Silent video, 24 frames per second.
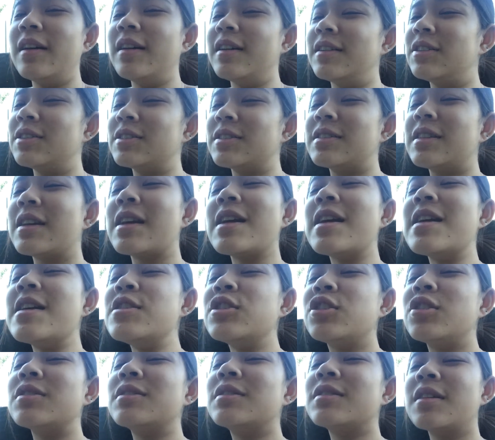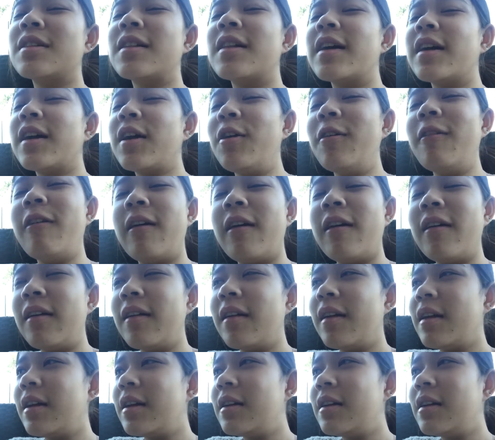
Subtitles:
It just click on it.